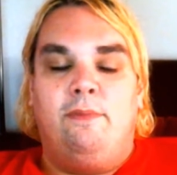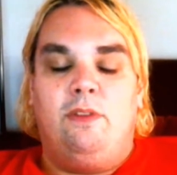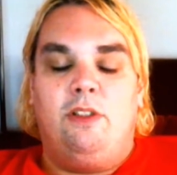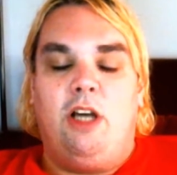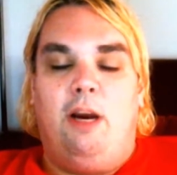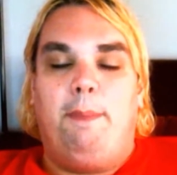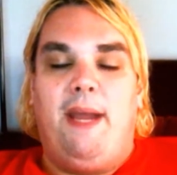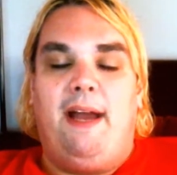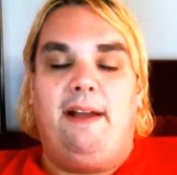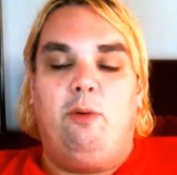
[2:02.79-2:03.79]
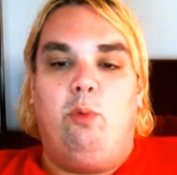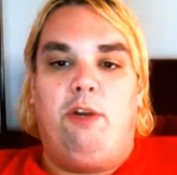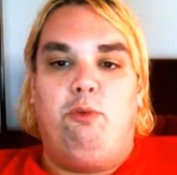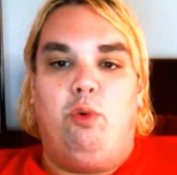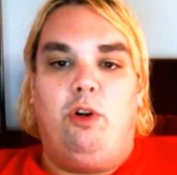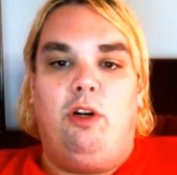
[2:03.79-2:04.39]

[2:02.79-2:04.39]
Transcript: cut back when we're